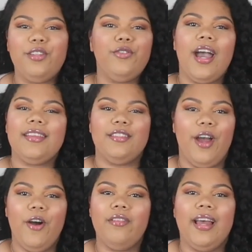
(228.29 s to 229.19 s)
you guys
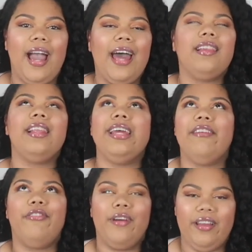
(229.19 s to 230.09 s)
know, like, I
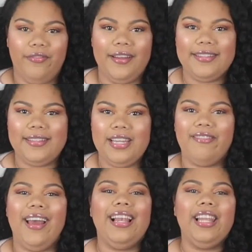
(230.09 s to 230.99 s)
live for a fun
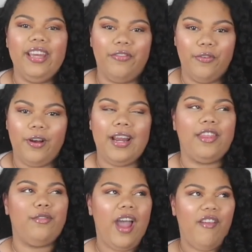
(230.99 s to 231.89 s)
sleeve. I live for it. I
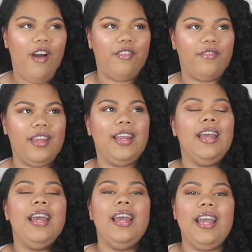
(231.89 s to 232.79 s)
thrive off of it.
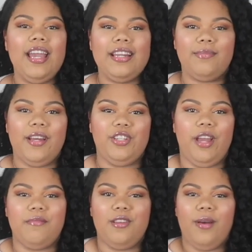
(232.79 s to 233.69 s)
It is my
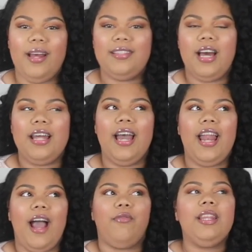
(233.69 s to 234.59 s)
jam. So when I saw
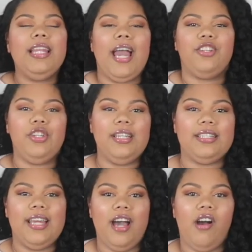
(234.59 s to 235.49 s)
that, I really actually
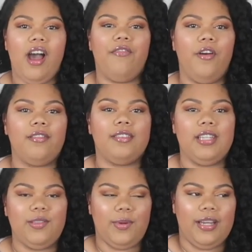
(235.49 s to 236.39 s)
didn't tell how far the
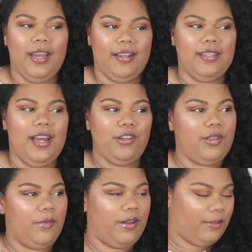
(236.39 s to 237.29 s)
sleeves were connected. I knew
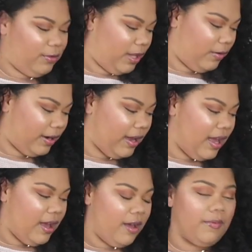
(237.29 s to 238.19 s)
they were a little lower,
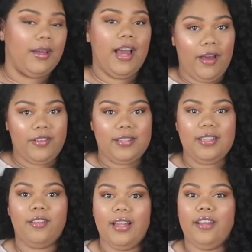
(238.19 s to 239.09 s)
but
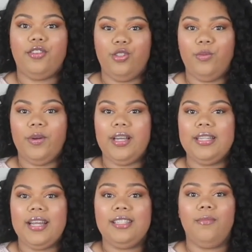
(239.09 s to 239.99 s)
obviously they're like super
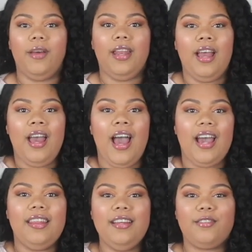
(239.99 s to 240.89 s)
connected. But
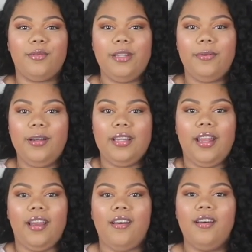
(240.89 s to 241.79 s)
I think it's really pretty.
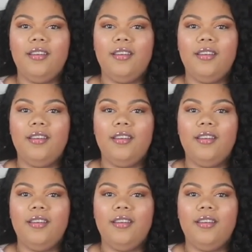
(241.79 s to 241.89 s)
Like,